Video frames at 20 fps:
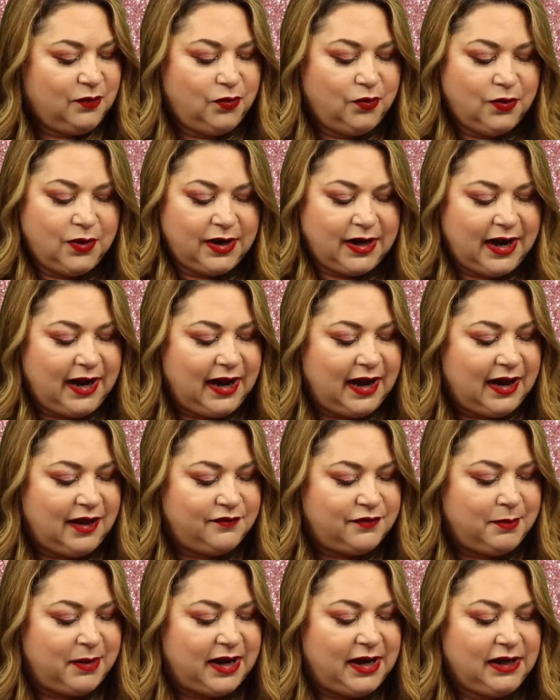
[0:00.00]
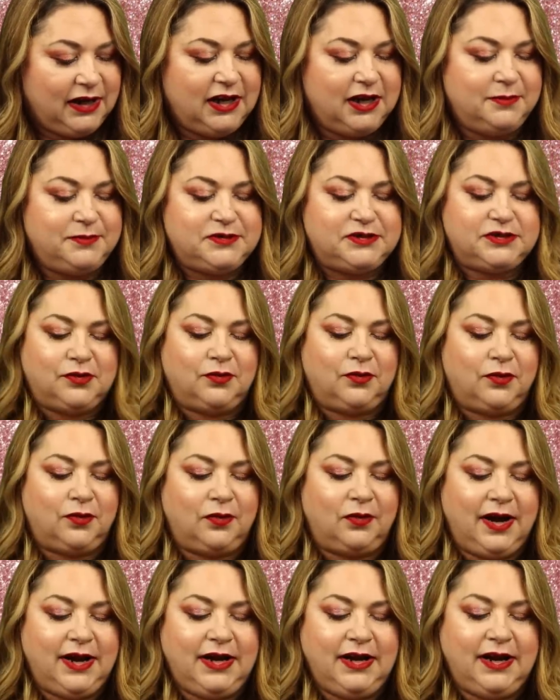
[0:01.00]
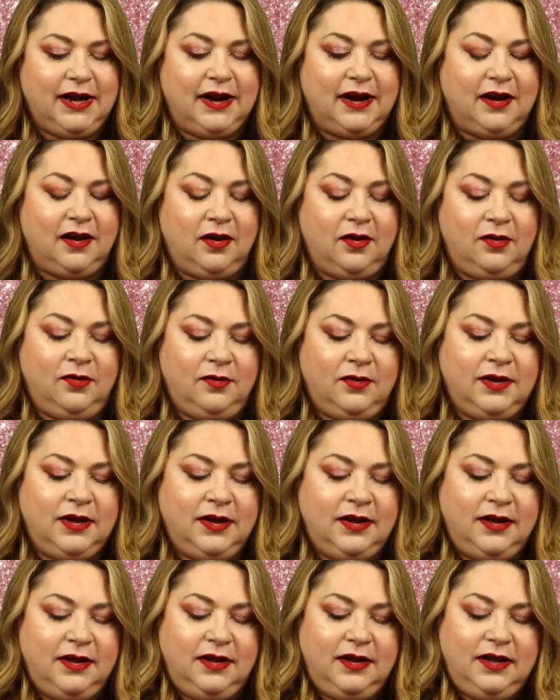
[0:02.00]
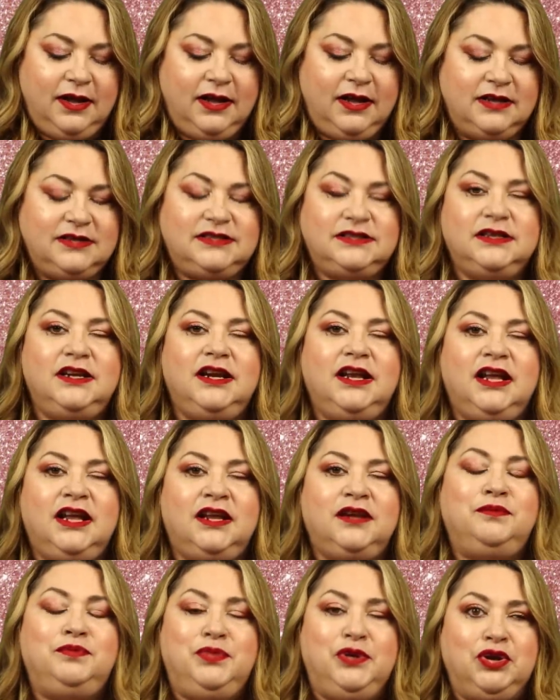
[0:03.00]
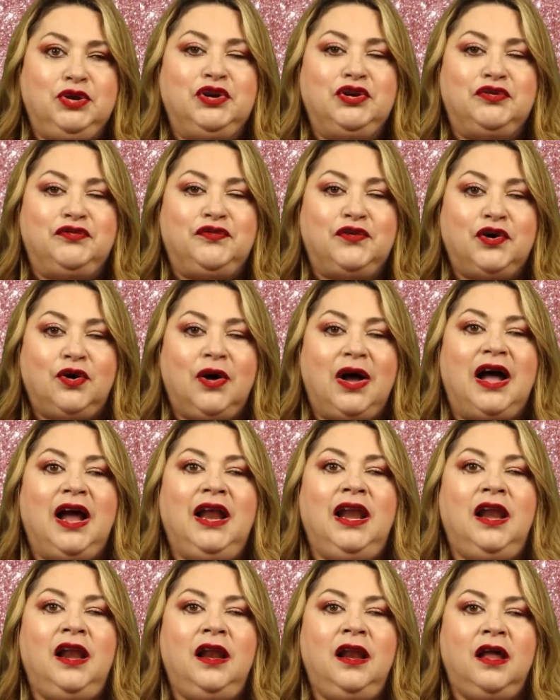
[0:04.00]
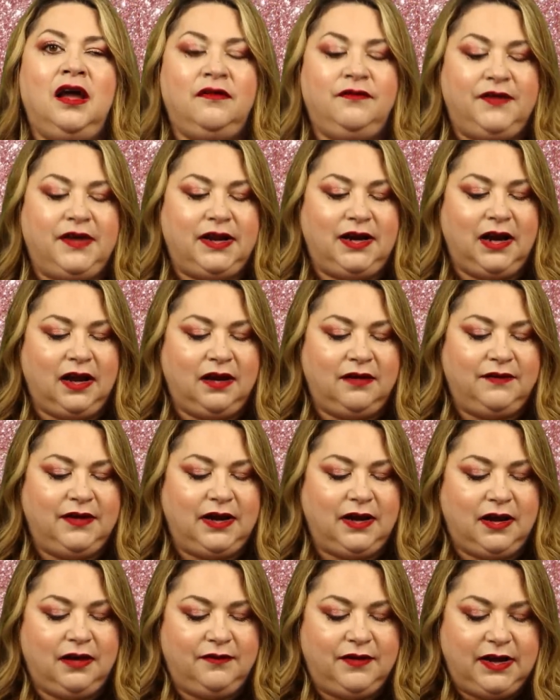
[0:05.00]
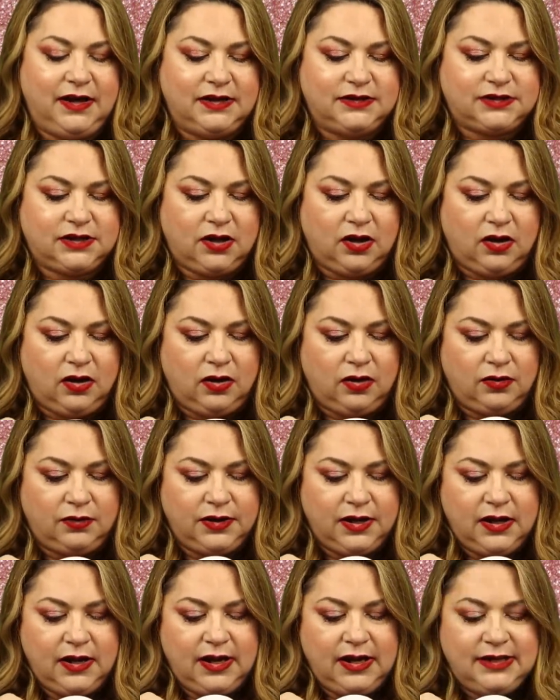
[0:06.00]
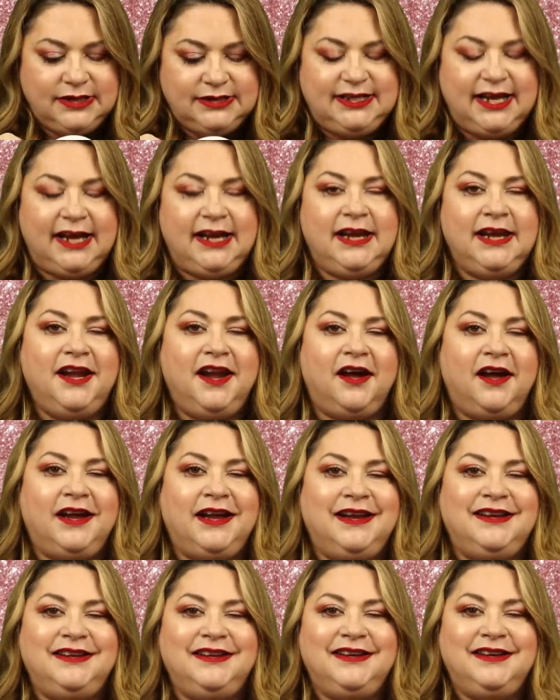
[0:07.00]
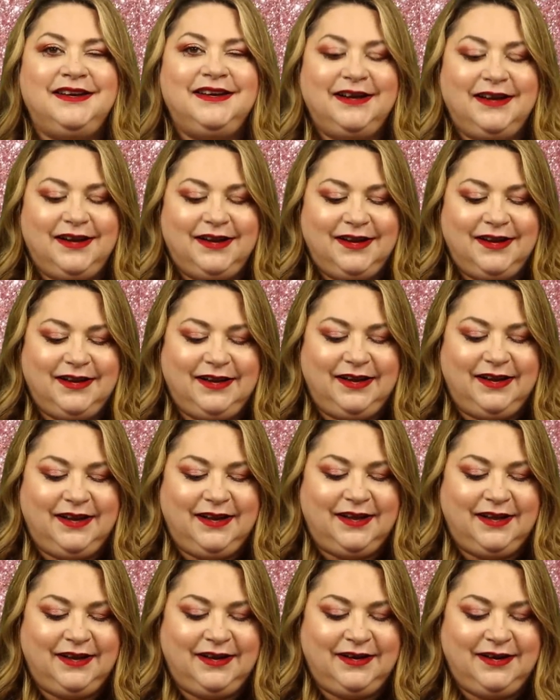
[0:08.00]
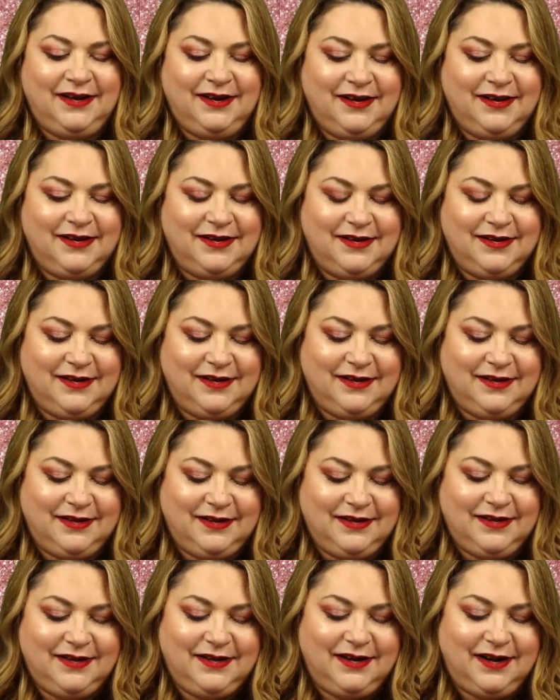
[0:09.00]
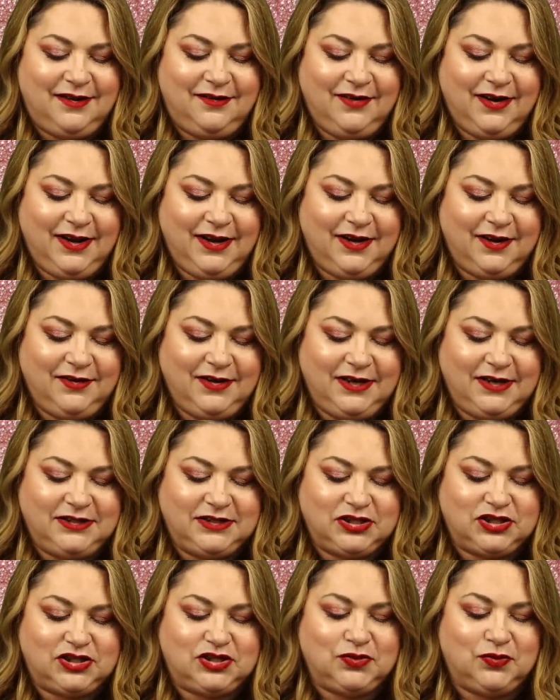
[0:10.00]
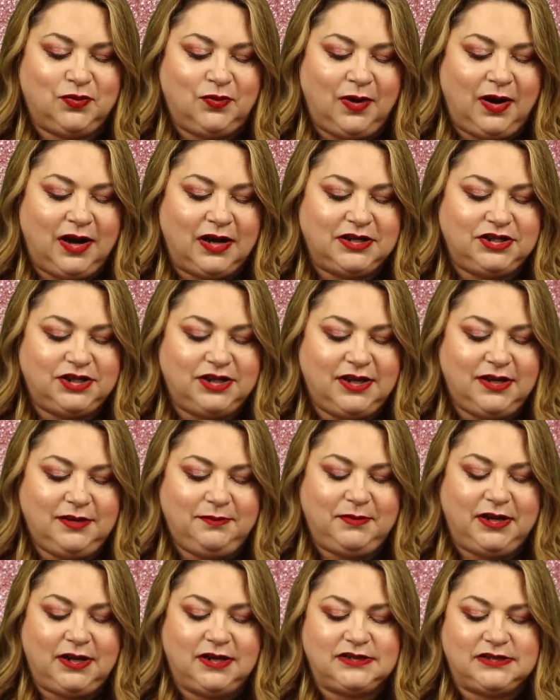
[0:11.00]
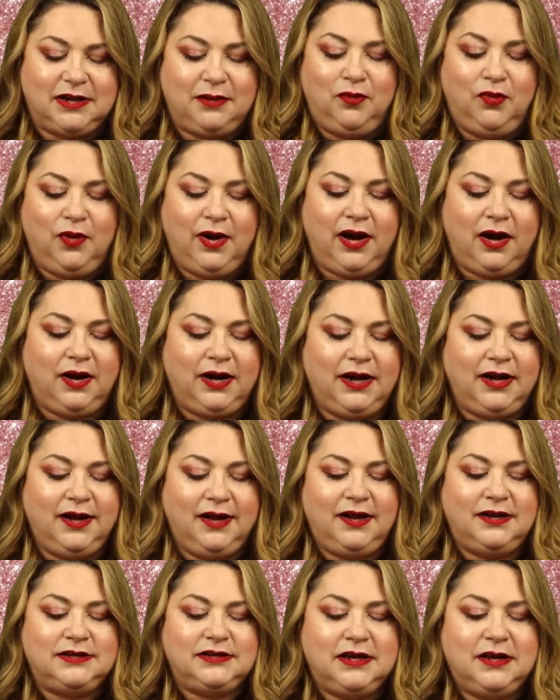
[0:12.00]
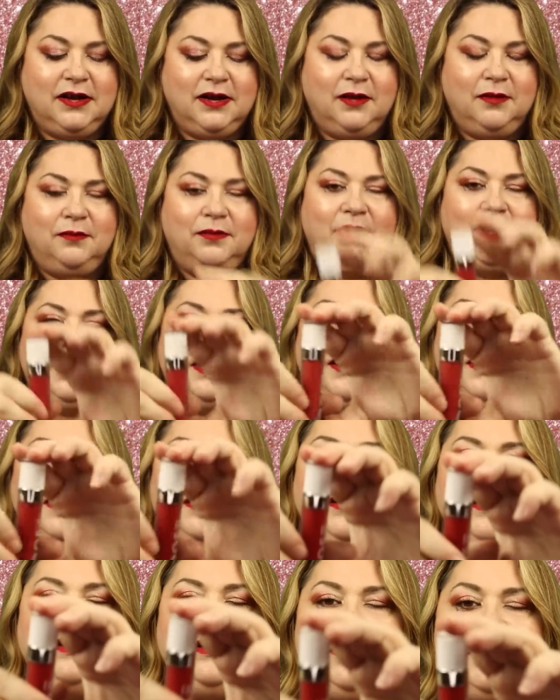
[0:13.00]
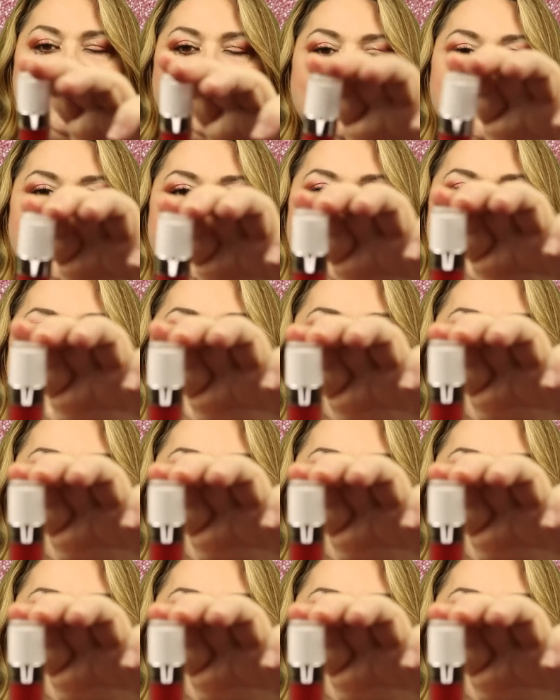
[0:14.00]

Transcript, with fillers: what I have on my lips right now isn't it beautiful I love it love it love it it's called date night and I really don't need to swatch it because I'm wearing it, but this is what